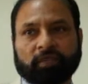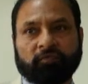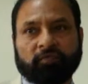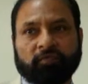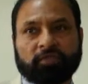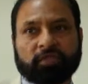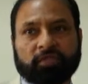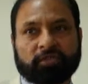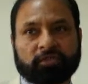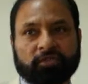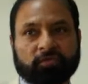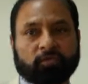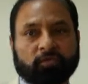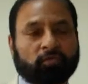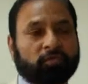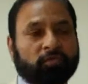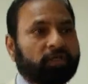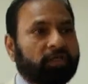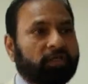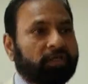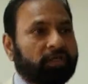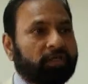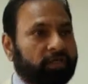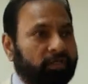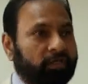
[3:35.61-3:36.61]
which is
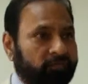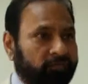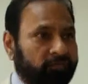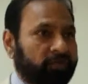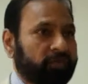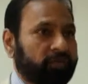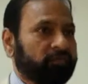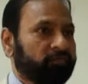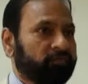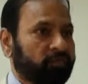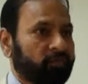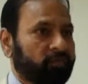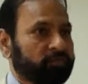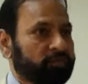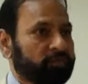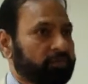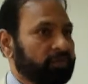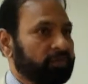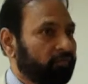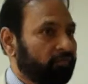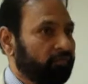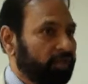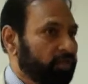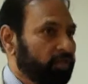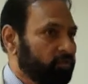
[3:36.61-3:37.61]
totally different from
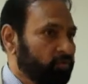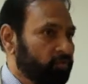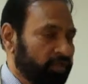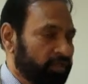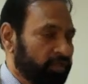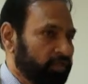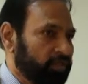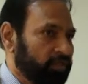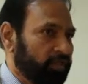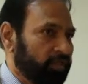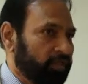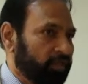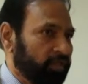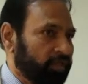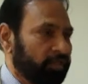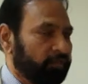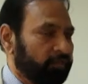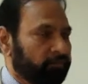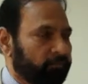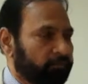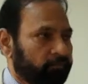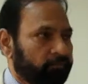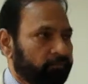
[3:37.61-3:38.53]
civil judiciary.